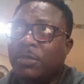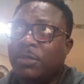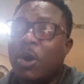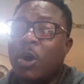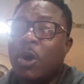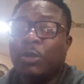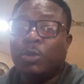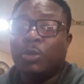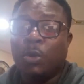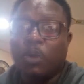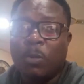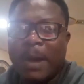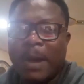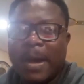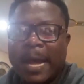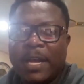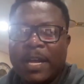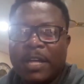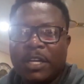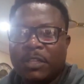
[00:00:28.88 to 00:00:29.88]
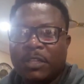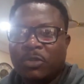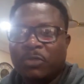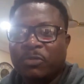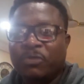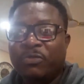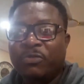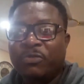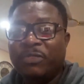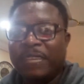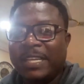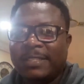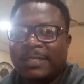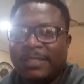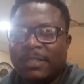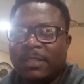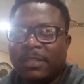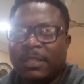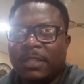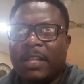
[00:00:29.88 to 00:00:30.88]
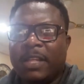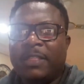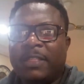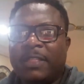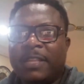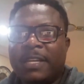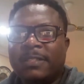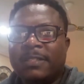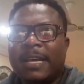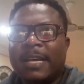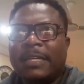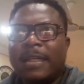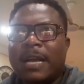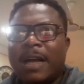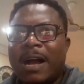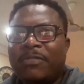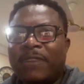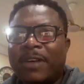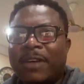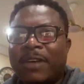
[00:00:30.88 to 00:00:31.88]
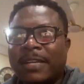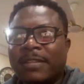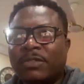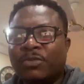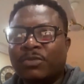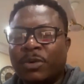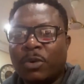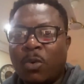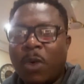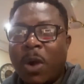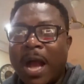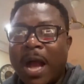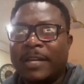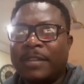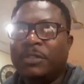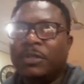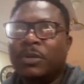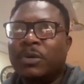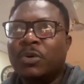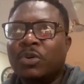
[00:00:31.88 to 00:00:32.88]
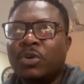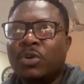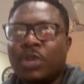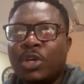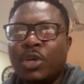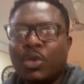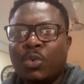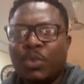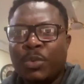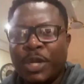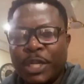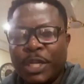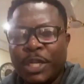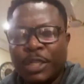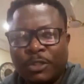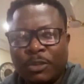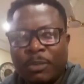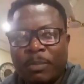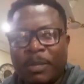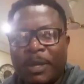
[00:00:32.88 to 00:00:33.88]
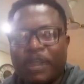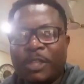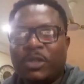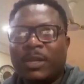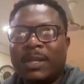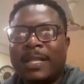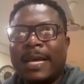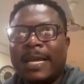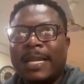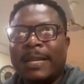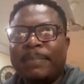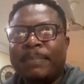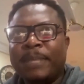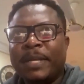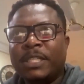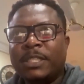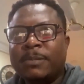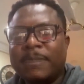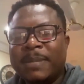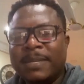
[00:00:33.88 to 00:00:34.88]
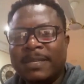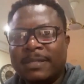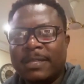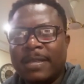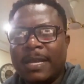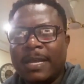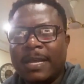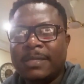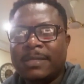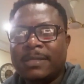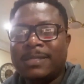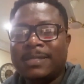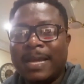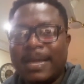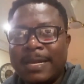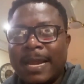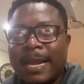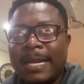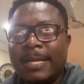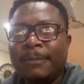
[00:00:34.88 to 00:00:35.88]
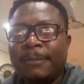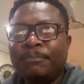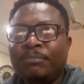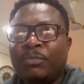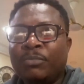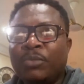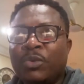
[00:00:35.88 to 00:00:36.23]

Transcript: October to fix the things that CAF has required. So we need to make sure that the pitch meets the standard.